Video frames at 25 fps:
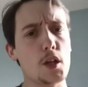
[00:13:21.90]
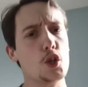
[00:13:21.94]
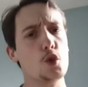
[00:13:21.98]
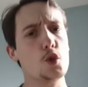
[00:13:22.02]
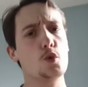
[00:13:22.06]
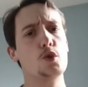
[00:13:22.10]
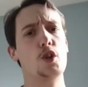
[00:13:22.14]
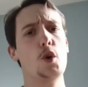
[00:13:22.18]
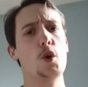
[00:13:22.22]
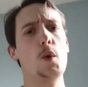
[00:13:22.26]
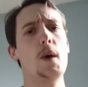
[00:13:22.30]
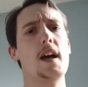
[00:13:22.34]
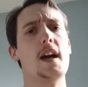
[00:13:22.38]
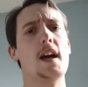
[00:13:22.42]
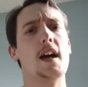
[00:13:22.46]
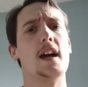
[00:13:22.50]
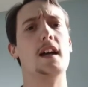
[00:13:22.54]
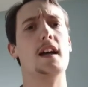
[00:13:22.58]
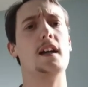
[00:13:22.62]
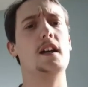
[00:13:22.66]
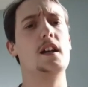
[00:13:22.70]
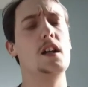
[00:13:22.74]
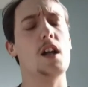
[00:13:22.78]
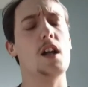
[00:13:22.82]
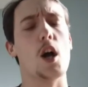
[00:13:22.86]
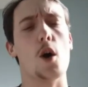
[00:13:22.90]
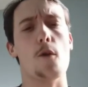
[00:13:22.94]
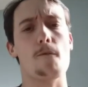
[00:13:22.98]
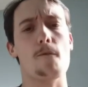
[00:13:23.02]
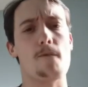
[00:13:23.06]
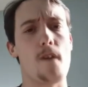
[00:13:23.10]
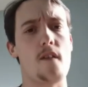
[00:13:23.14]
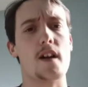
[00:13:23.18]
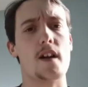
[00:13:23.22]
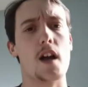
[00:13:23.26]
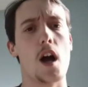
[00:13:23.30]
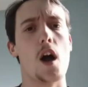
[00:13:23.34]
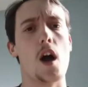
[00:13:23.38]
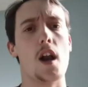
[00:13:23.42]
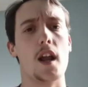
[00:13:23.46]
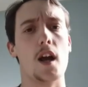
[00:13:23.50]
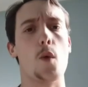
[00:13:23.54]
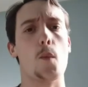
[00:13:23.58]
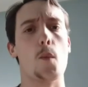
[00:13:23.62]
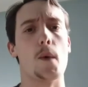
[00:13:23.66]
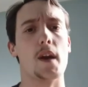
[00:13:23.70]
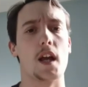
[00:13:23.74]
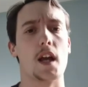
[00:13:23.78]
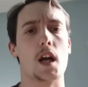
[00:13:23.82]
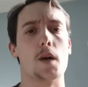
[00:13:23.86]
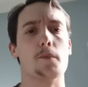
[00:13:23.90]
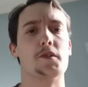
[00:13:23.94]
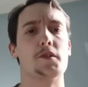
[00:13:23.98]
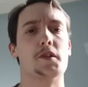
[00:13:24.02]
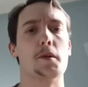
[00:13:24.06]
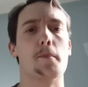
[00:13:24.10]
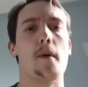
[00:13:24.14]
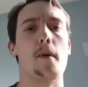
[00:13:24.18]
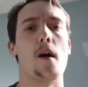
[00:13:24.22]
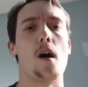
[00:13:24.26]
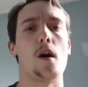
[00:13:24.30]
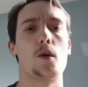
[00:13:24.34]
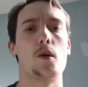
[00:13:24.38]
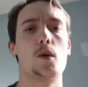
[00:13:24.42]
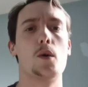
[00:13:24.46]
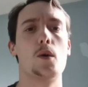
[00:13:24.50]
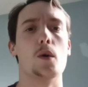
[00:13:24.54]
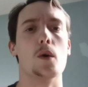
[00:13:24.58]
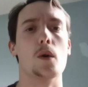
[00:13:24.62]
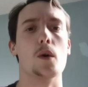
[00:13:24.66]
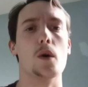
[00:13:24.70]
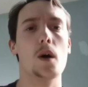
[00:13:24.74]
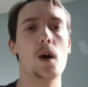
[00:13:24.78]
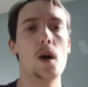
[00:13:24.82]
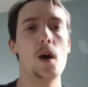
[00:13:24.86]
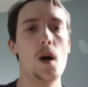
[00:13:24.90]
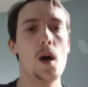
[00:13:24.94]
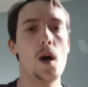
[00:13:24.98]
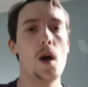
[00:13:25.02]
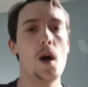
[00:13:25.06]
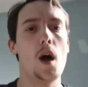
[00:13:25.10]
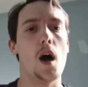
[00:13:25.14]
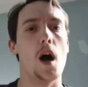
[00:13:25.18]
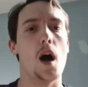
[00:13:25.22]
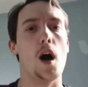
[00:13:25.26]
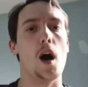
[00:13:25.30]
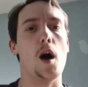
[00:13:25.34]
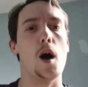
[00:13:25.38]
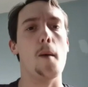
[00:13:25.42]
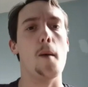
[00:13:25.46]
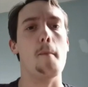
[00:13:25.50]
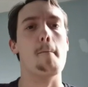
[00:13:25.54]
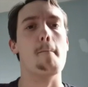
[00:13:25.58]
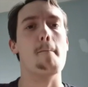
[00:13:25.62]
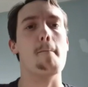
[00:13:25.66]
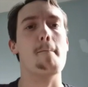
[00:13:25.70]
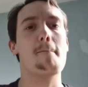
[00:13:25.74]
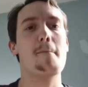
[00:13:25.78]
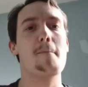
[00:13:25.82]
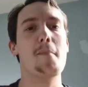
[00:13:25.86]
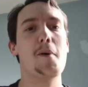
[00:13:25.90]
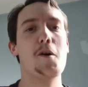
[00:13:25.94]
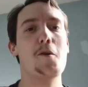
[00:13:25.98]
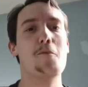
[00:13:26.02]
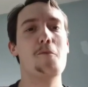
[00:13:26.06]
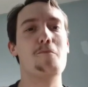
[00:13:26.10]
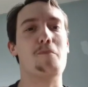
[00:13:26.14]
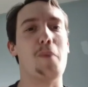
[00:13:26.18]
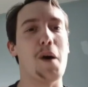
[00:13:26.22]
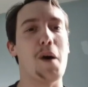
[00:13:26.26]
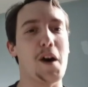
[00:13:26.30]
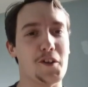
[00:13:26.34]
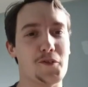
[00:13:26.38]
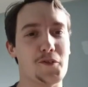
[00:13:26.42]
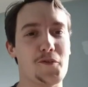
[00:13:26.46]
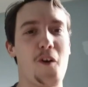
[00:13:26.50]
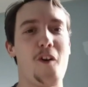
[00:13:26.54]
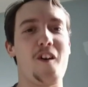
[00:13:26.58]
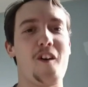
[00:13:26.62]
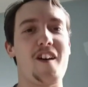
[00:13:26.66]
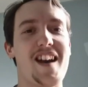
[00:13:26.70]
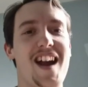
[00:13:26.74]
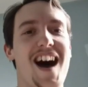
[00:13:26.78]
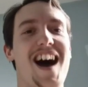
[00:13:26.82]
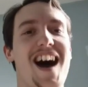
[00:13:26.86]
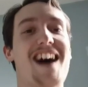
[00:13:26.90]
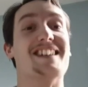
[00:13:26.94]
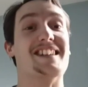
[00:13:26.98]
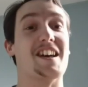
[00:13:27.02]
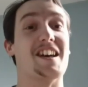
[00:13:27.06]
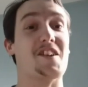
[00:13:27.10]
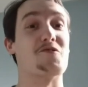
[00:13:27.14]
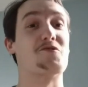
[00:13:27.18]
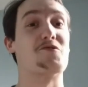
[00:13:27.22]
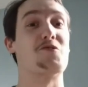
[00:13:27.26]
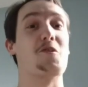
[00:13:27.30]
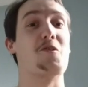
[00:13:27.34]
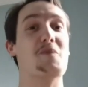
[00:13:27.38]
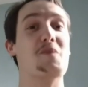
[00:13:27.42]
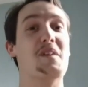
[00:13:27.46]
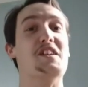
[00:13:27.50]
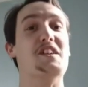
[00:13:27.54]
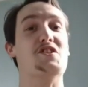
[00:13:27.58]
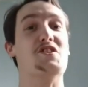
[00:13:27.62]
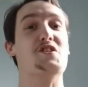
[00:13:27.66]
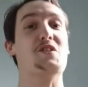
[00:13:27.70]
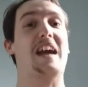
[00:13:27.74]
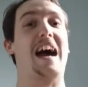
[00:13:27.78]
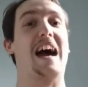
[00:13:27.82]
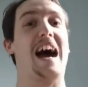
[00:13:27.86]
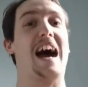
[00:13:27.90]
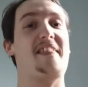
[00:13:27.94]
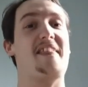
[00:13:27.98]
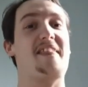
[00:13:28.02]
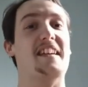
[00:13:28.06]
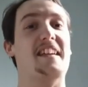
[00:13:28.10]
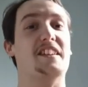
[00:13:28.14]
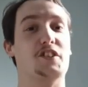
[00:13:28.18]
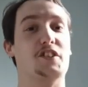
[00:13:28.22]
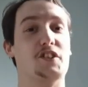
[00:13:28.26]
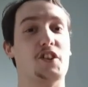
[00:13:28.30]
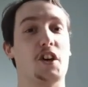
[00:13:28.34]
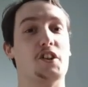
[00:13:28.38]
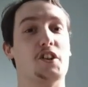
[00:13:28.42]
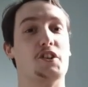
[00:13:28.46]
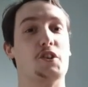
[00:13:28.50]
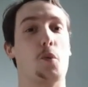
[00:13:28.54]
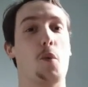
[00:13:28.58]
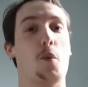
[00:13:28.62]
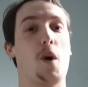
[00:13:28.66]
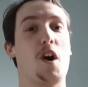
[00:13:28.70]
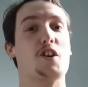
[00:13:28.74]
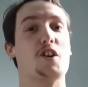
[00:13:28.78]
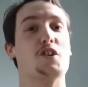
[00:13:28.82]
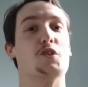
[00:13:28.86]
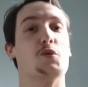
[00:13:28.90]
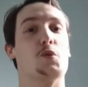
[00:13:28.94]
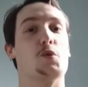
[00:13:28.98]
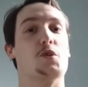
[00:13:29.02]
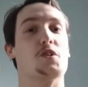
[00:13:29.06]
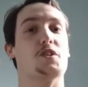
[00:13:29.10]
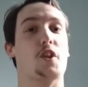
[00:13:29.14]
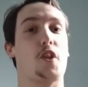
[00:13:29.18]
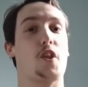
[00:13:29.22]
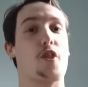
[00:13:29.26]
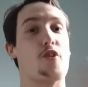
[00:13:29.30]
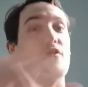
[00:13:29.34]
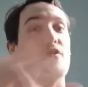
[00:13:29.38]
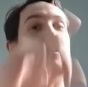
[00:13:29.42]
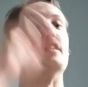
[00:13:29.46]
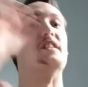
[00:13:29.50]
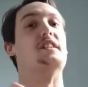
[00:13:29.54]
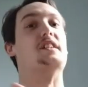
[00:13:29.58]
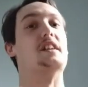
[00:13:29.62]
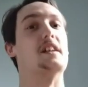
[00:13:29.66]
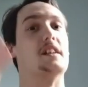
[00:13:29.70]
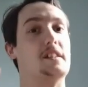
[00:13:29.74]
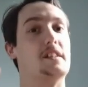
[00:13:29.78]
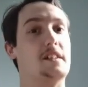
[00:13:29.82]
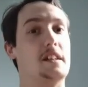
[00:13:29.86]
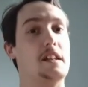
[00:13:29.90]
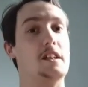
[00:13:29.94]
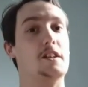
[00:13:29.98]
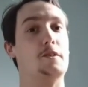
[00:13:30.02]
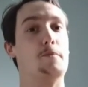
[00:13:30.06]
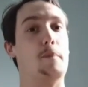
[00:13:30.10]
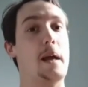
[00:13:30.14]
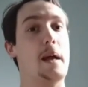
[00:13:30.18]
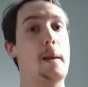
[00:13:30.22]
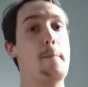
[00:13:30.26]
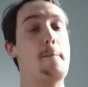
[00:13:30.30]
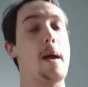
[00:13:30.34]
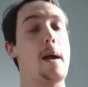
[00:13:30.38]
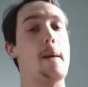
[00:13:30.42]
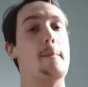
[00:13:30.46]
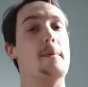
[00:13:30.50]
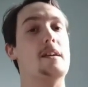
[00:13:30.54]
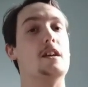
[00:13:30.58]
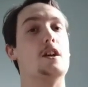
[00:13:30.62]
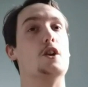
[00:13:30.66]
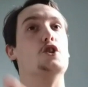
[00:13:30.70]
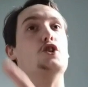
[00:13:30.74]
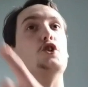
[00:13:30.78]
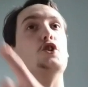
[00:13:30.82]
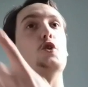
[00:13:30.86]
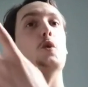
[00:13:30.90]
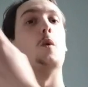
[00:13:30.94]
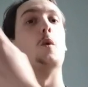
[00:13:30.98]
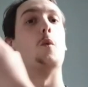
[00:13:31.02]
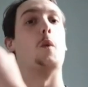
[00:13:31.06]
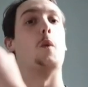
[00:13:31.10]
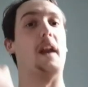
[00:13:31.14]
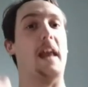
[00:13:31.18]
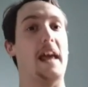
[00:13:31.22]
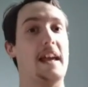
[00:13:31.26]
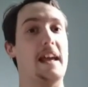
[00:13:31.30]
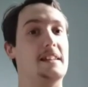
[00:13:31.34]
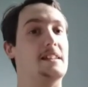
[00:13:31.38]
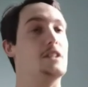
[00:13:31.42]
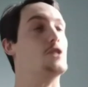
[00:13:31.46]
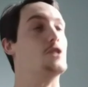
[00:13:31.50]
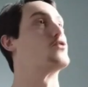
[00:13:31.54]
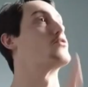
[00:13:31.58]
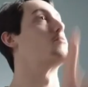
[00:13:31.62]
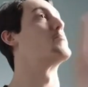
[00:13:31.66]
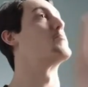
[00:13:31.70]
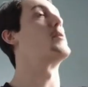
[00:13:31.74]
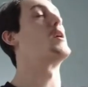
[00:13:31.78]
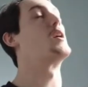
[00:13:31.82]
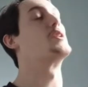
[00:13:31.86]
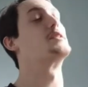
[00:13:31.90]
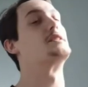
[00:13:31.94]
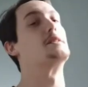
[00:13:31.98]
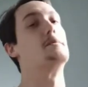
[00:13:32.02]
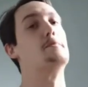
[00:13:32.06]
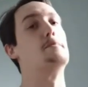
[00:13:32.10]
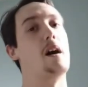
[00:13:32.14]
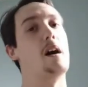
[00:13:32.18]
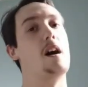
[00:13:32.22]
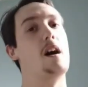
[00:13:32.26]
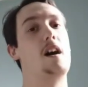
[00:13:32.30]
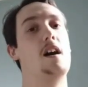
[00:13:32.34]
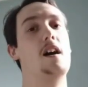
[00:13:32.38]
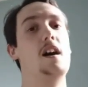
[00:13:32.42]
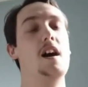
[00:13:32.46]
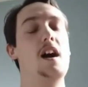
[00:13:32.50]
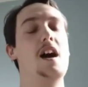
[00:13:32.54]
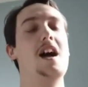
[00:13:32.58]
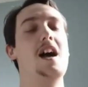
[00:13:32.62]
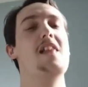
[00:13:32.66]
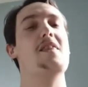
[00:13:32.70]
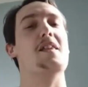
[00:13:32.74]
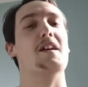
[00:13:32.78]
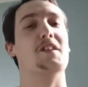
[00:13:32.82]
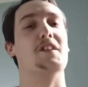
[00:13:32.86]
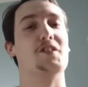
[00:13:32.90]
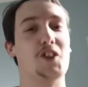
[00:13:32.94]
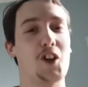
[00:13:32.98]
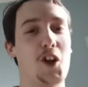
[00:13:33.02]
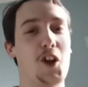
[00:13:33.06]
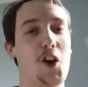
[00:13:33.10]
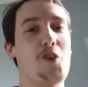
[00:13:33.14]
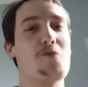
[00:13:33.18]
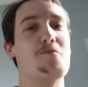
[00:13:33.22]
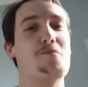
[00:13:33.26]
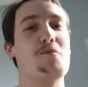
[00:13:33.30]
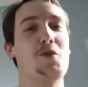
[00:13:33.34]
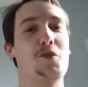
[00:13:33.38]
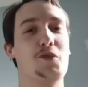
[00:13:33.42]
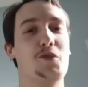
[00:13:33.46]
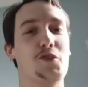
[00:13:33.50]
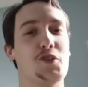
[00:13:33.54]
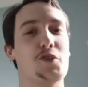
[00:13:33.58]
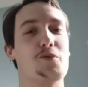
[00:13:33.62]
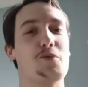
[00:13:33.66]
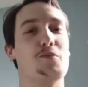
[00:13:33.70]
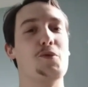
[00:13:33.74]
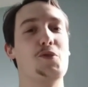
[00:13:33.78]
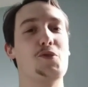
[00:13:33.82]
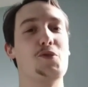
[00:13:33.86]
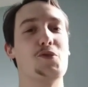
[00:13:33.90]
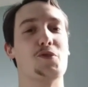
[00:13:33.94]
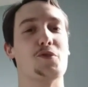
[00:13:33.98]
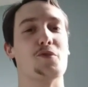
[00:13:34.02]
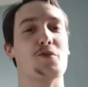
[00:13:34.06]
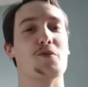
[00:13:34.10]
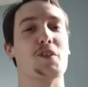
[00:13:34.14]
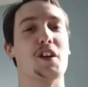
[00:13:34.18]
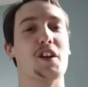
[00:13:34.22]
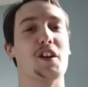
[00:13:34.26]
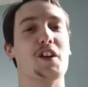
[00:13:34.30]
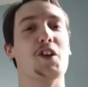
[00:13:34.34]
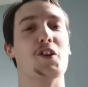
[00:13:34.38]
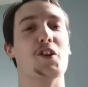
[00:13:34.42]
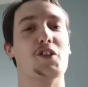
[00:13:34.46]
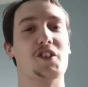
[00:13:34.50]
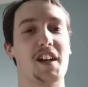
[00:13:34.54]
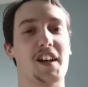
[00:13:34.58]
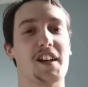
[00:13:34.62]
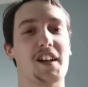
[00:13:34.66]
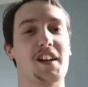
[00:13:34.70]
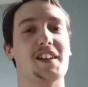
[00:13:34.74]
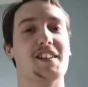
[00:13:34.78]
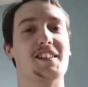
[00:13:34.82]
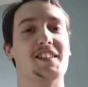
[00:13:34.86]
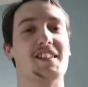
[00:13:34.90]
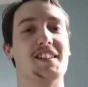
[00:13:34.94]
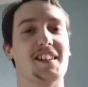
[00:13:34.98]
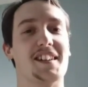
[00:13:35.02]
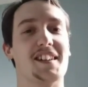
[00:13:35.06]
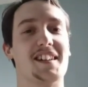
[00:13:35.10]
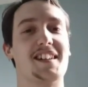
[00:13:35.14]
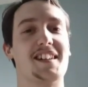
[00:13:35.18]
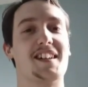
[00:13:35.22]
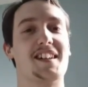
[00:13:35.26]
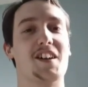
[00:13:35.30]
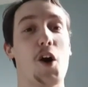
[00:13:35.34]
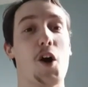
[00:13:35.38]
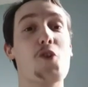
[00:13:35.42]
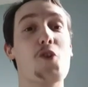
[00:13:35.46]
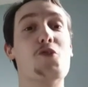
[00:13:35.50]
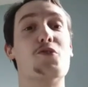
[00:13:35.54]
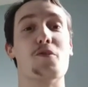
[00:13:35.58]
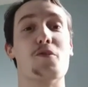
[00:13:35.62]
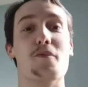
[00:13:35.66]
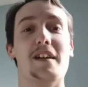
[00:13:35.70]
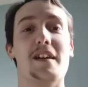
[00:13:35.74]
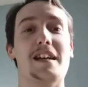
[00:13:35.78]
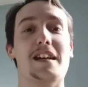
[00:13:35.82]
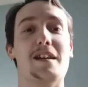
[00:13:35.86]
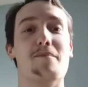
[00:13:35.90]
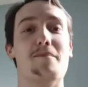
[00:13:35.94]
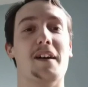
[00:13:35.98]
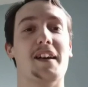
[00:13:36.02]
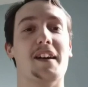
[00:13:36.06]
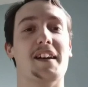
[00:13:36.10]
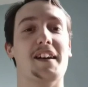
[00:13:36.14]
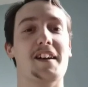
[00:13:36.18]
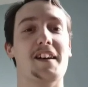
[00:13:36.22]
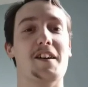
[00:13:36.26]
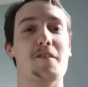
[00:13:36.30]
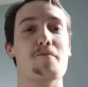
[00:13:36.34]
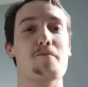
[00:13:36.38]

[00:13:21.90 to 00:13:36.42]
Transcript: You'll do it, very early on when it comes to parkour. But it's very nice. And from this, you can then start to work towards a 360 spin. Maybe you could do a 180 from bar to bar. There's a lot of moves to move from, to go from here. But